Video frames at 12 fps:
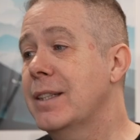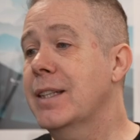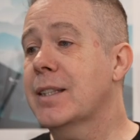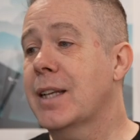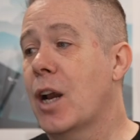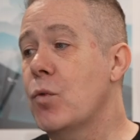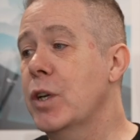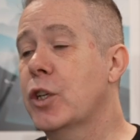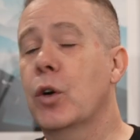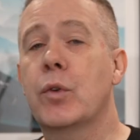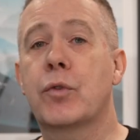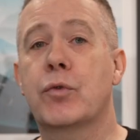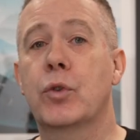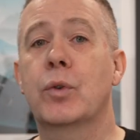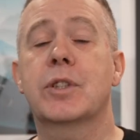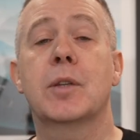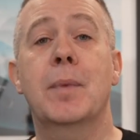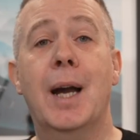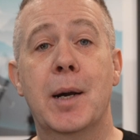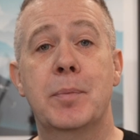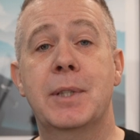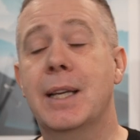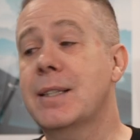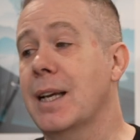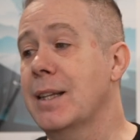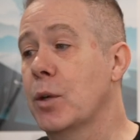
This is currently going through some updates